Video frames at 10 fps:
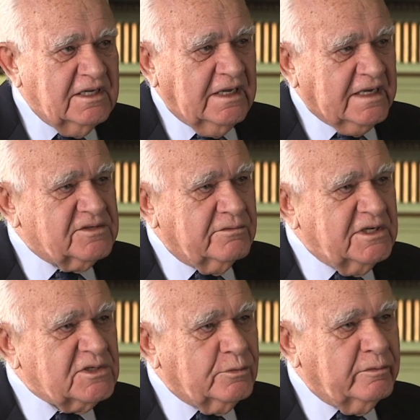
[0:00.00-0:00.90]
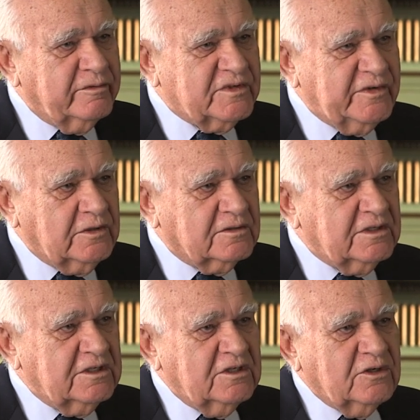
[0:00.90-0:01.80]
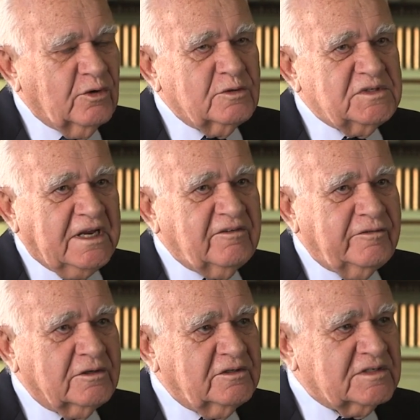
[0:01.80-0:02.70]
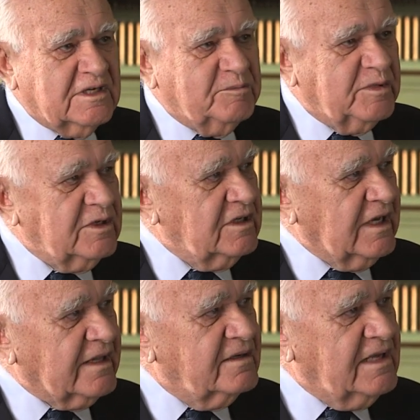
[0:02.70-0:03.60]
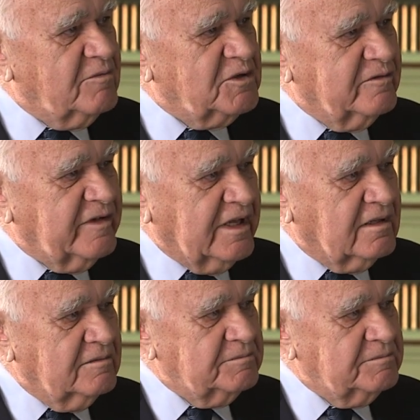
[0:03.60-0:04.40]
as the reservoir was filled caused that fault to slip and the dam to fail.